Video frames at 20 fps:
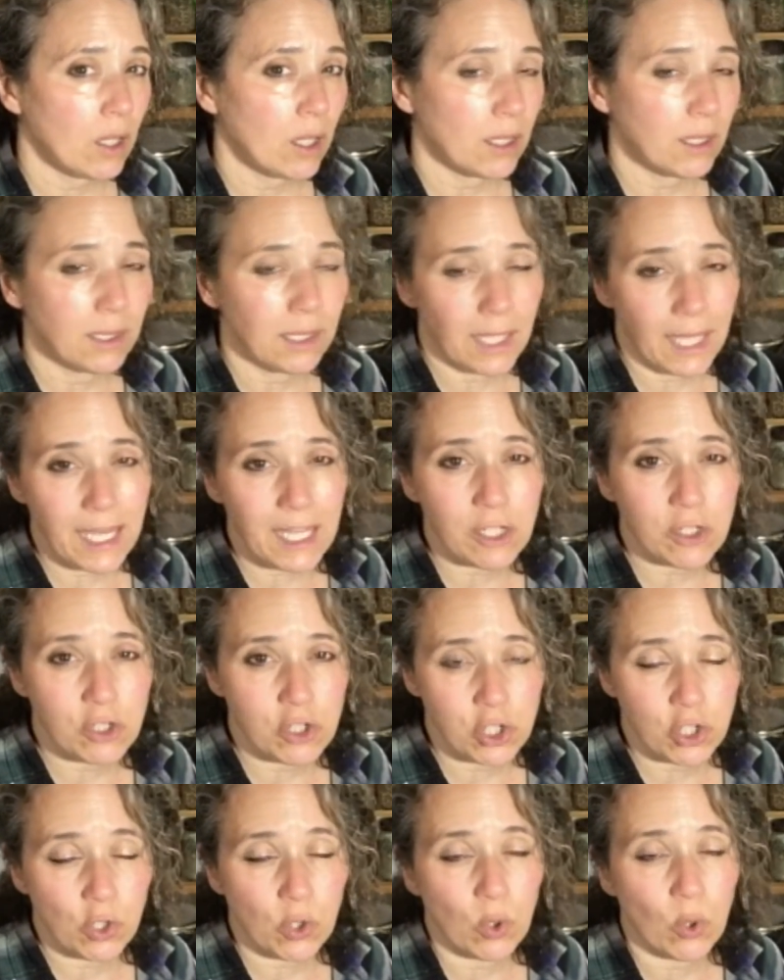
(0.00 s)
late
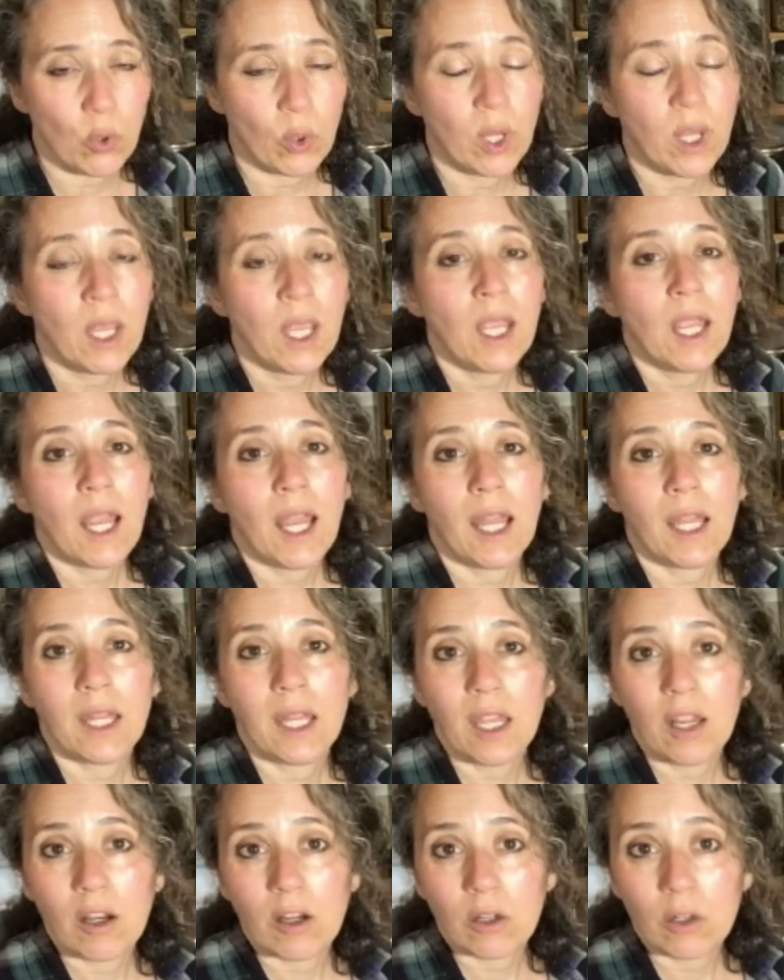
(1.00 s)
June, and
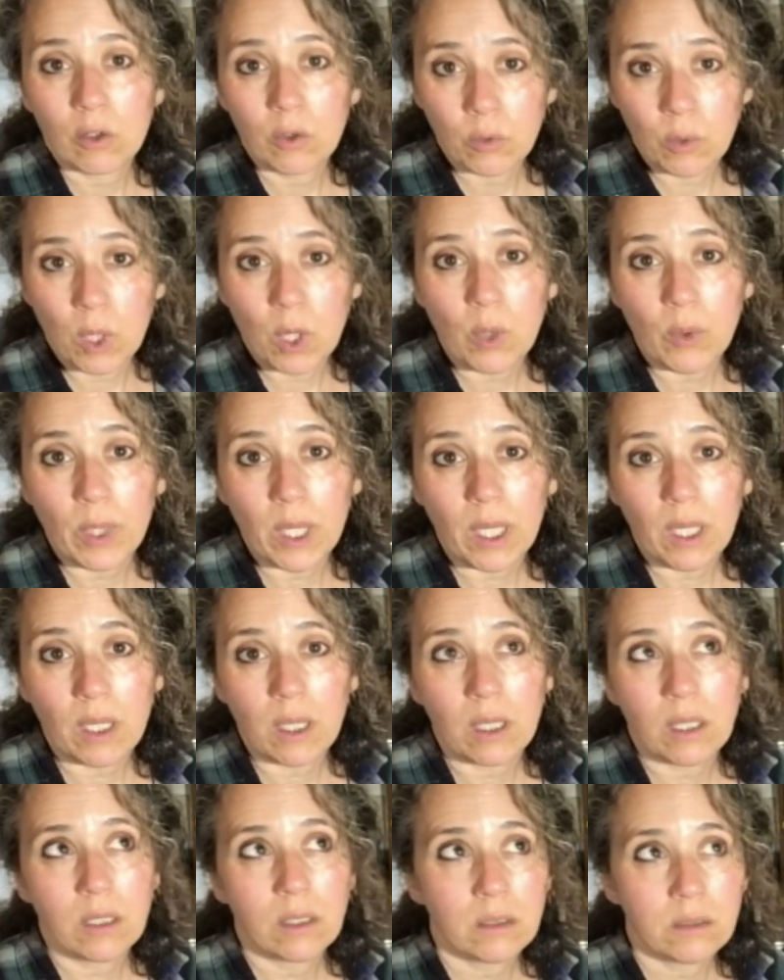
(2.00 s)
they're growing.
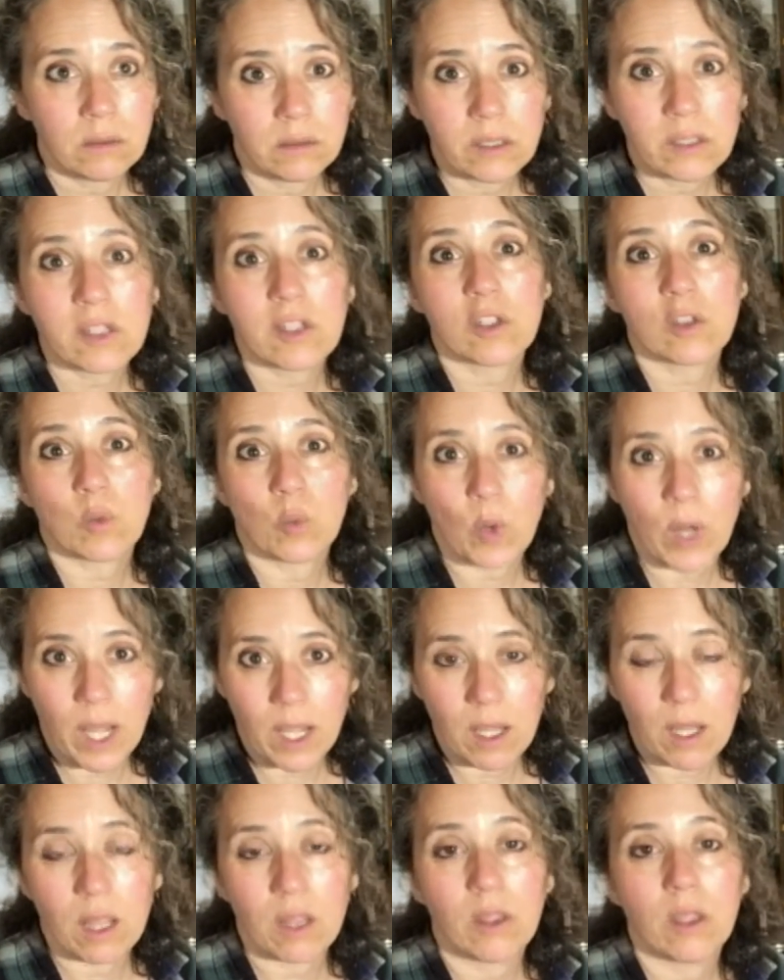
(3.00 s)
This is
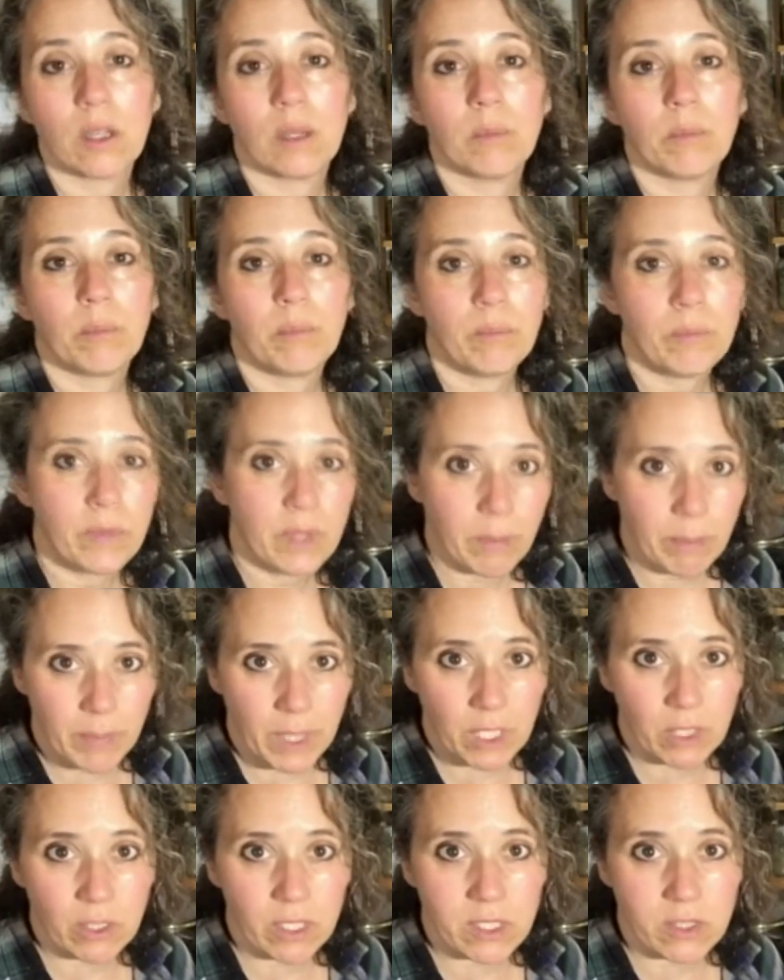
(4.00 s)
when the the
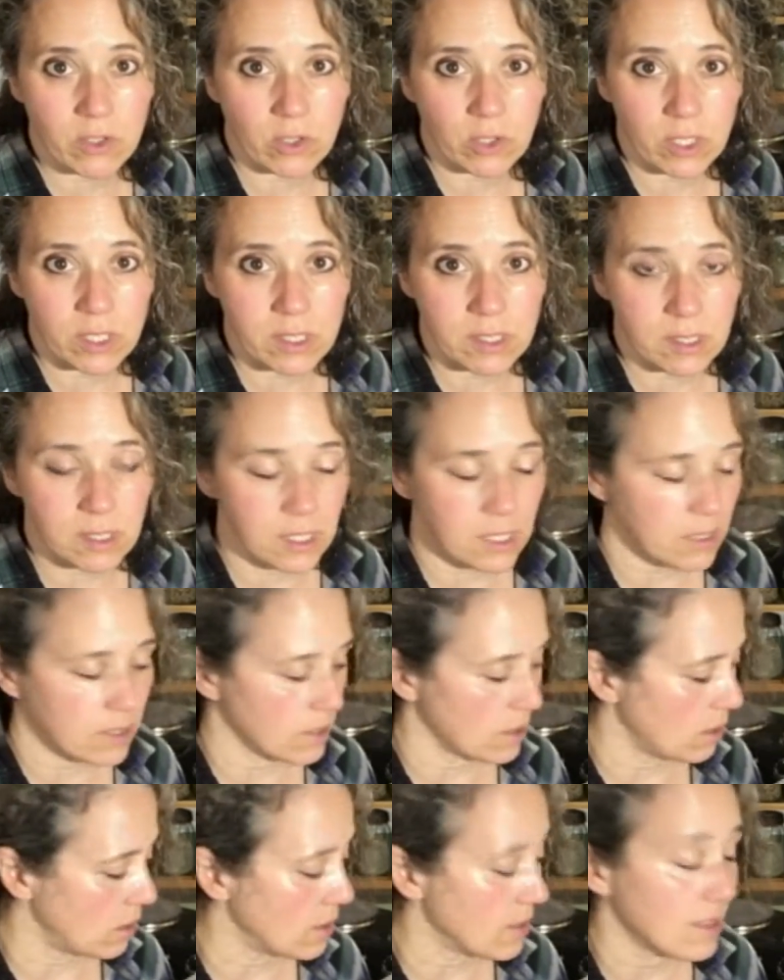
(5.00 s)
berries are in
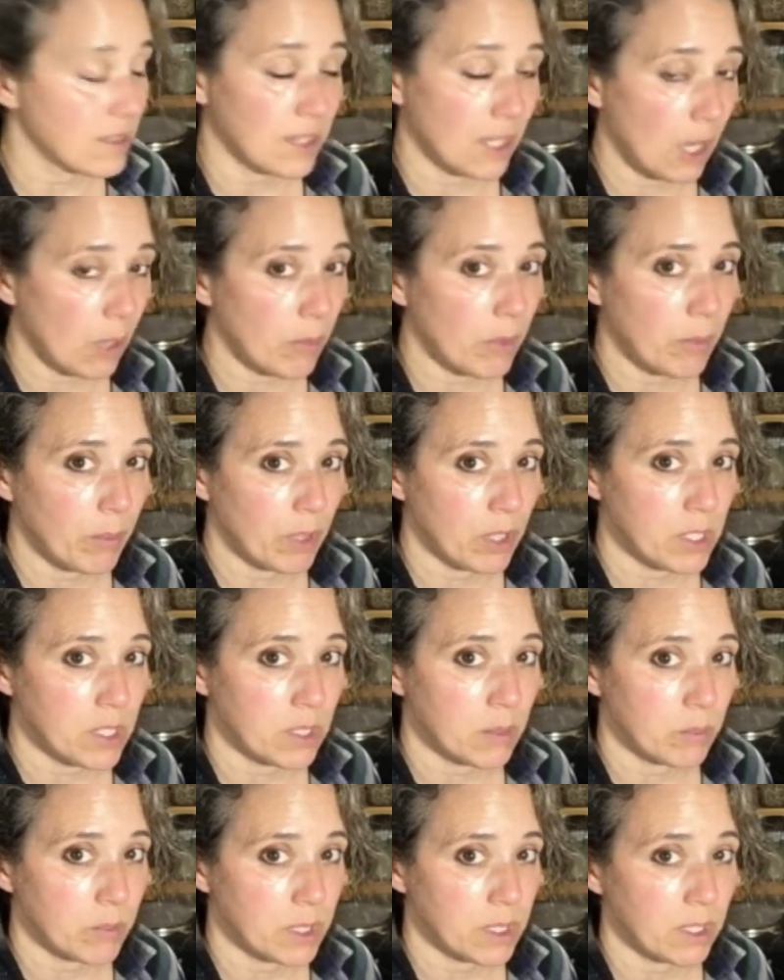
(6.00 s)
season, the salmon berries
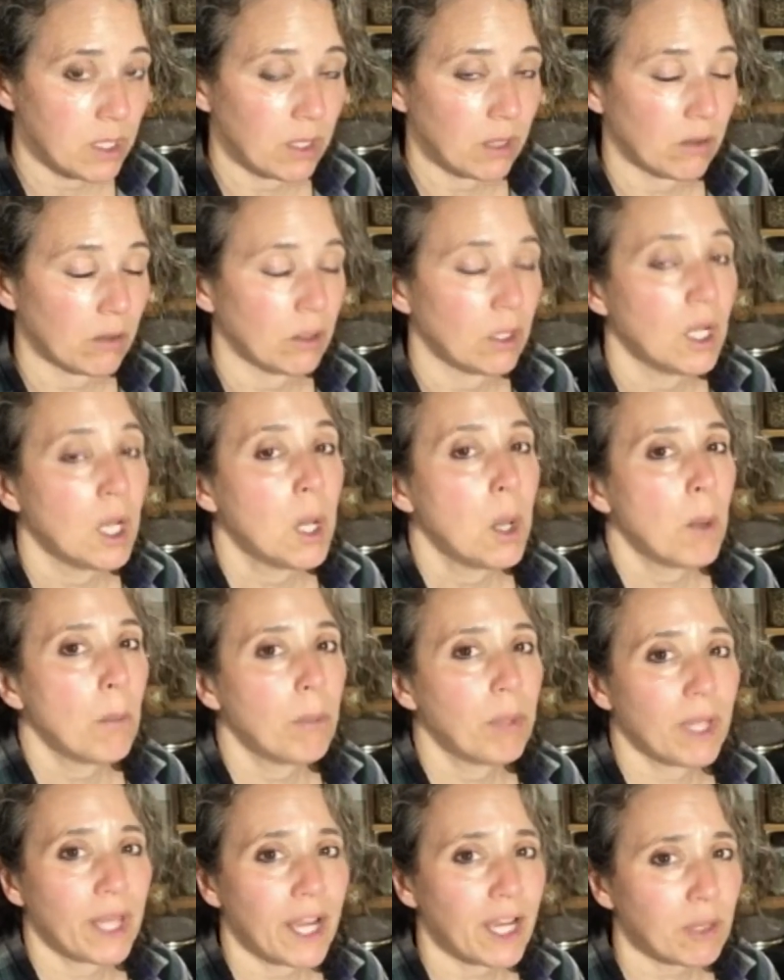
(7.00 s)
in particular.
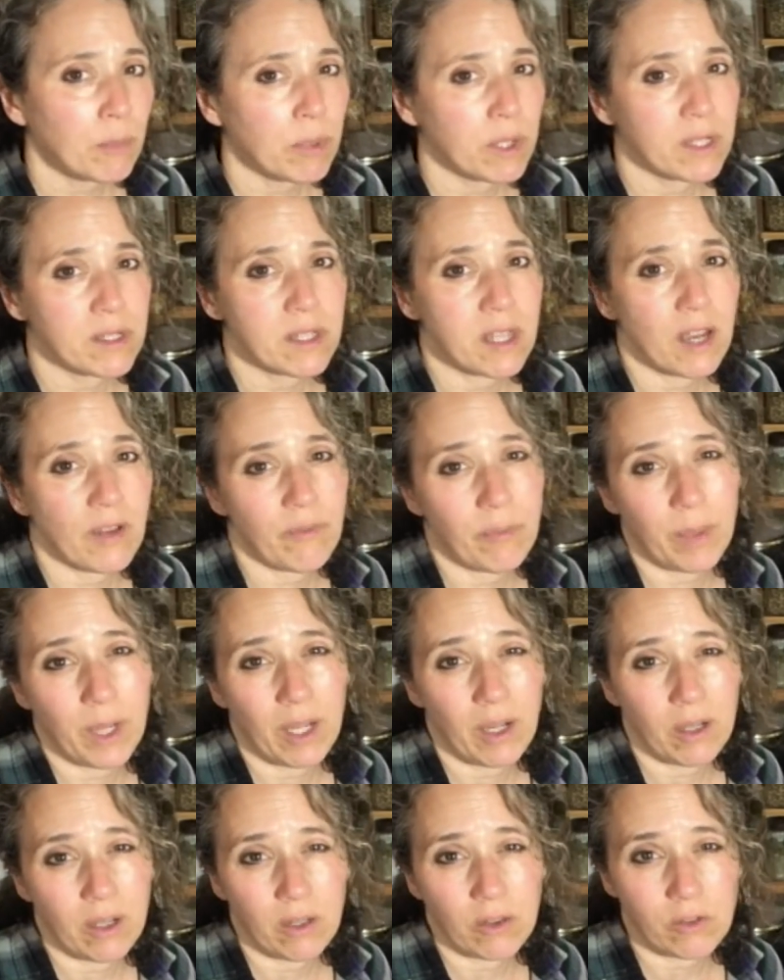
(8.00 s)
Blackberries have
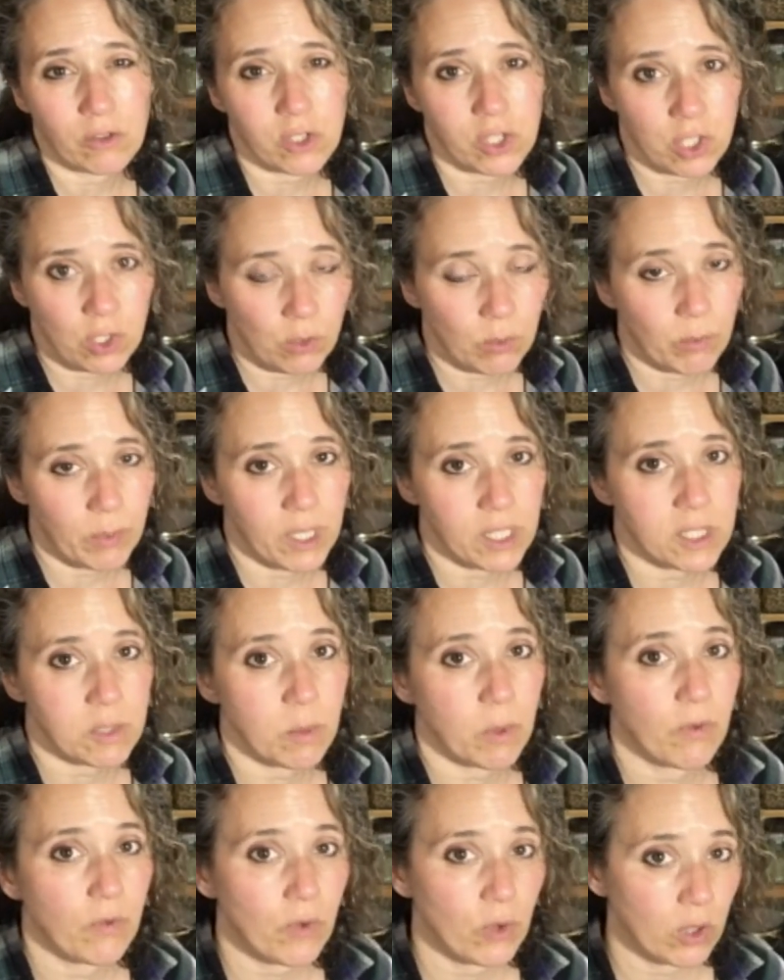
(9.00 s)
about another two months
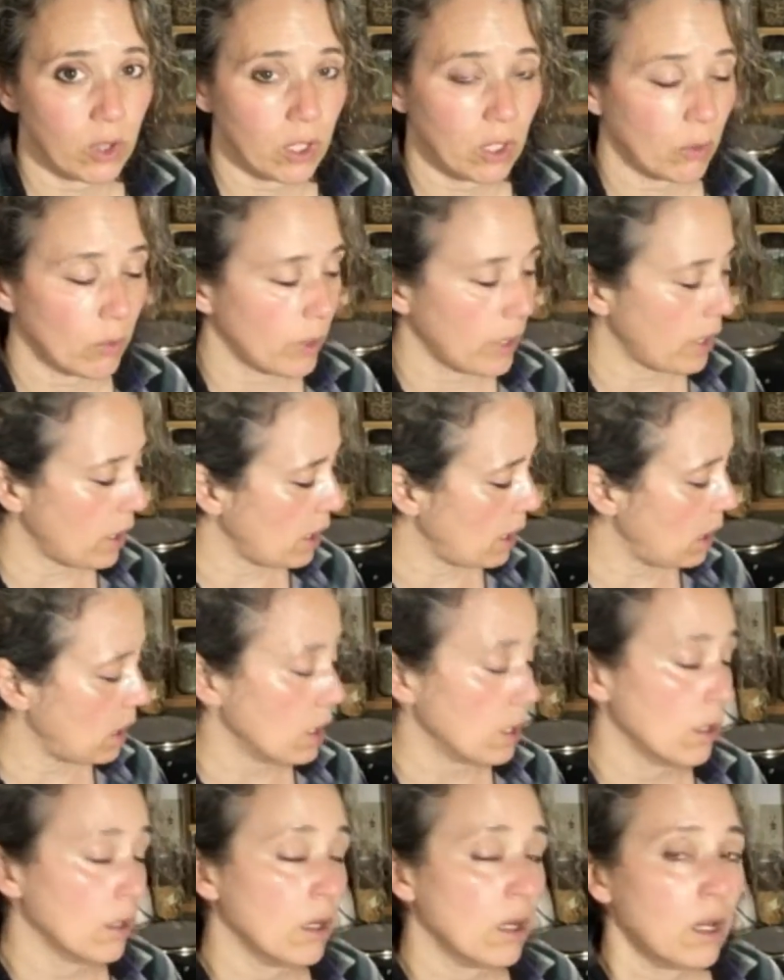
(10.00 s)
before they're ready
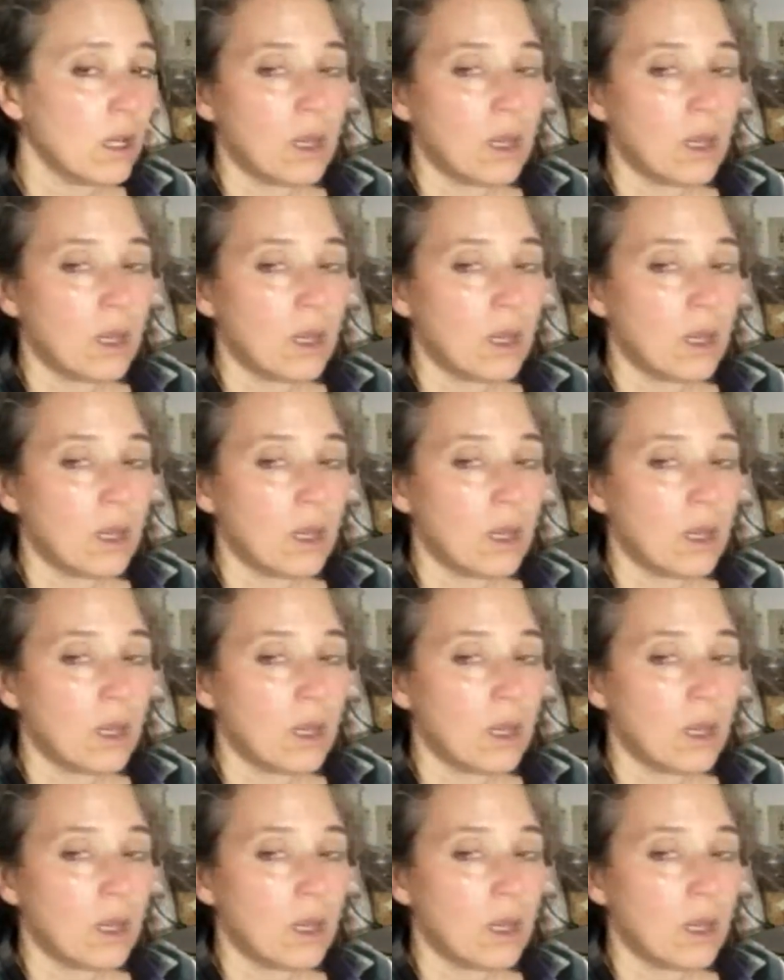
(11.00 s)
here.